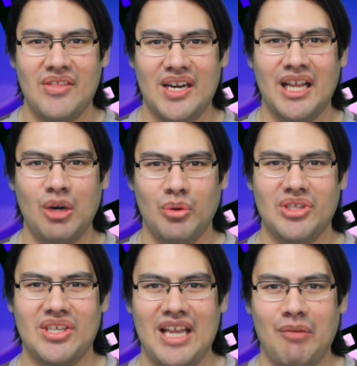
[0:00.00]
that I kind of
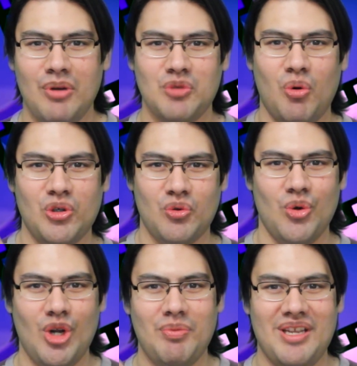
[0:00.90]
want to see how much more
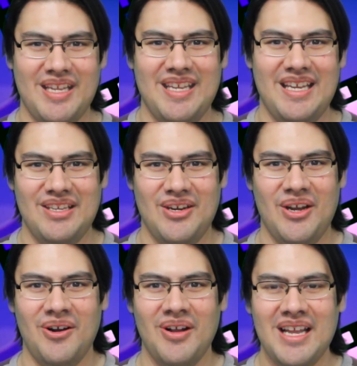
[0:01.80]
screwed up it can get, you
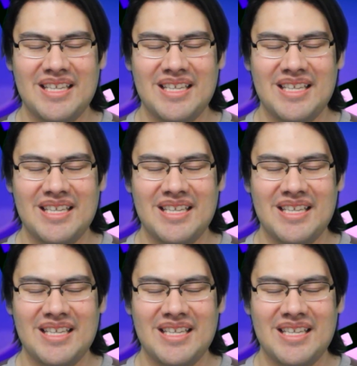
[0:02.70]
know?